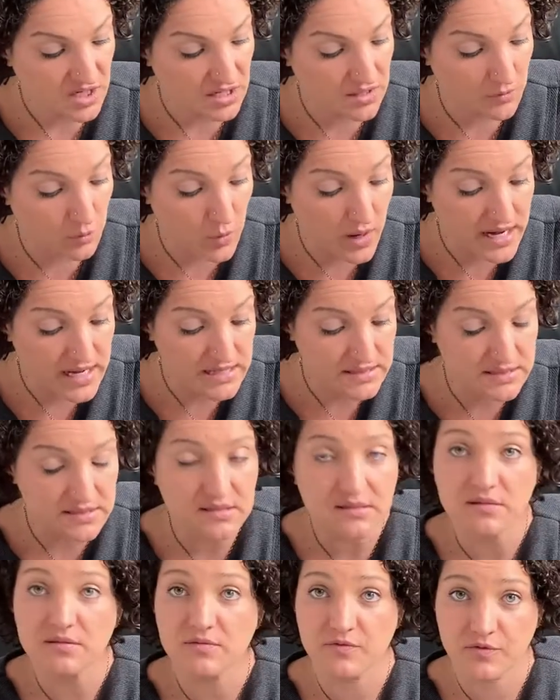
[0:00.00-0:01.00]

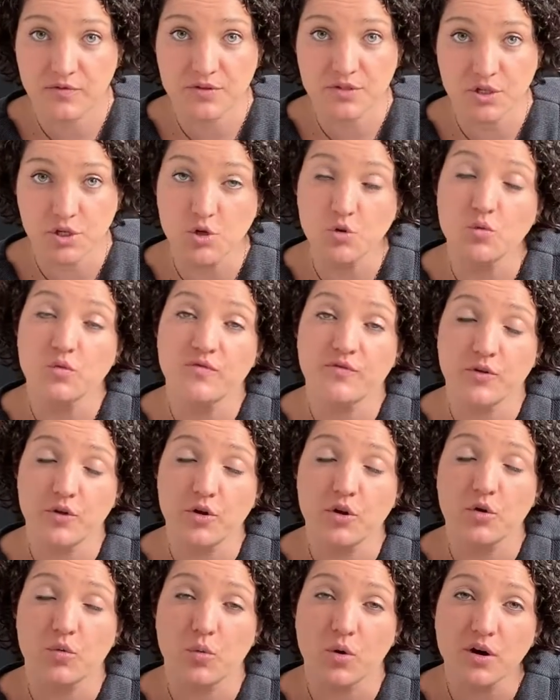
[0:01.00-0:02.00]
ways for
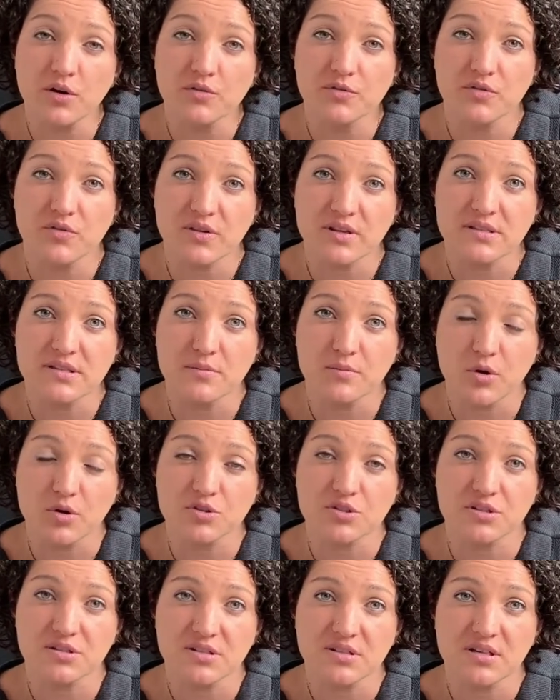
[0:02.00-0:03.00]
you to work through this
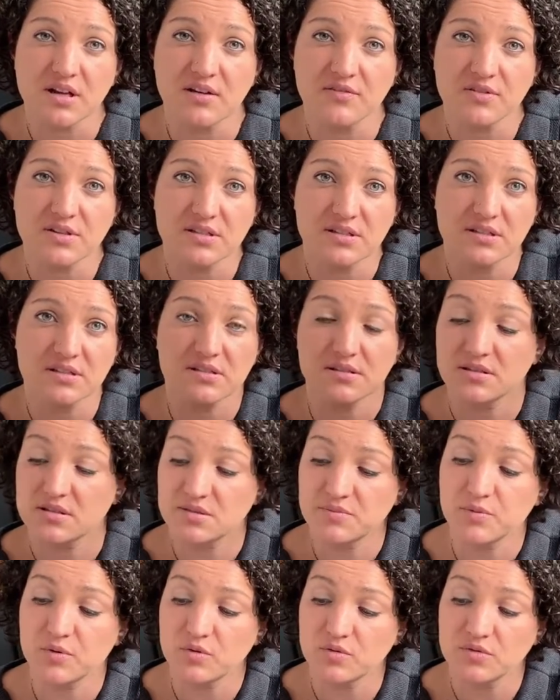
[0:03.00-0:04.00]
emotion stuff, because this is the
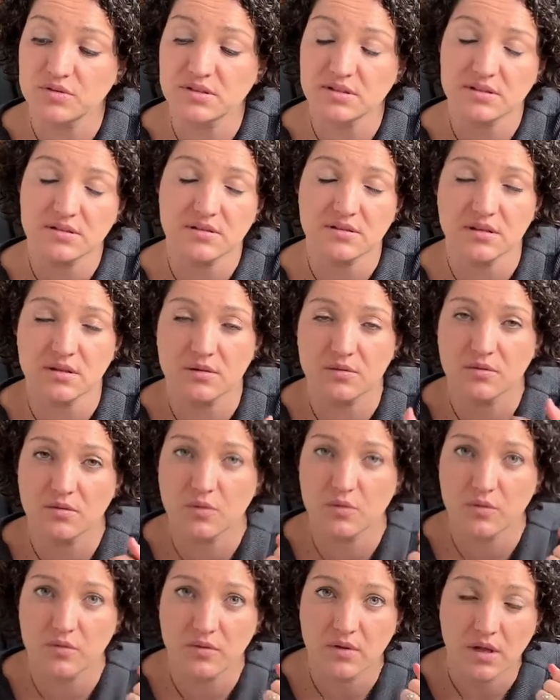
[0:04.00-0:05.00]
spoons. It's the
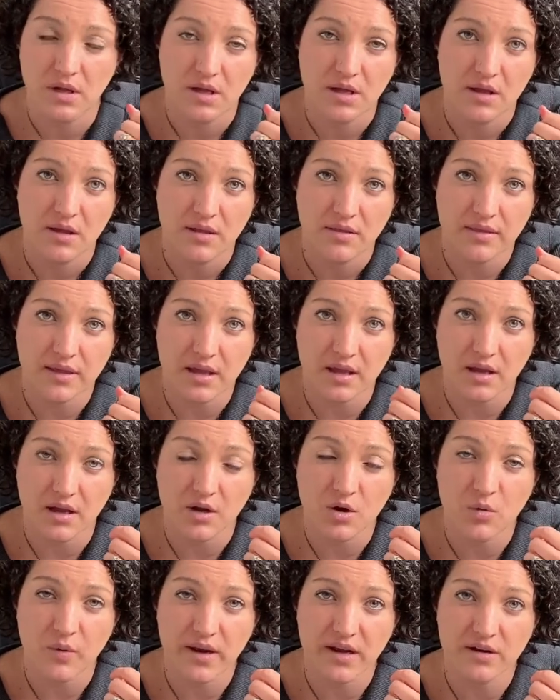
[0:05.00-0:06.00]

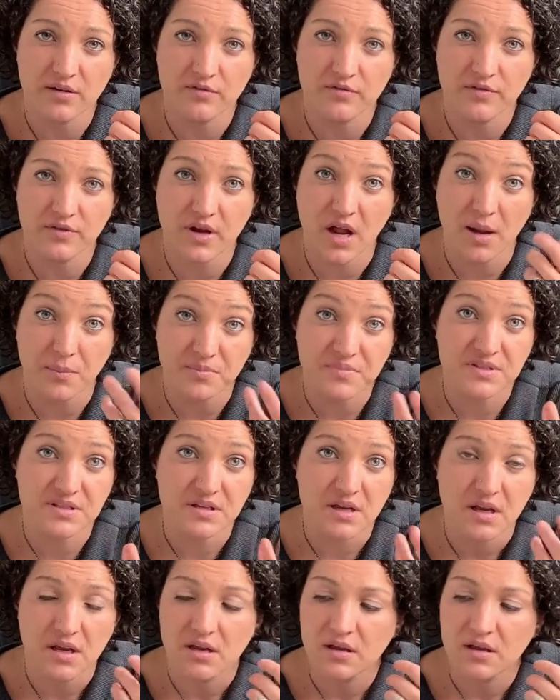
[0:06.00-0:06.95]
Queen of Cups.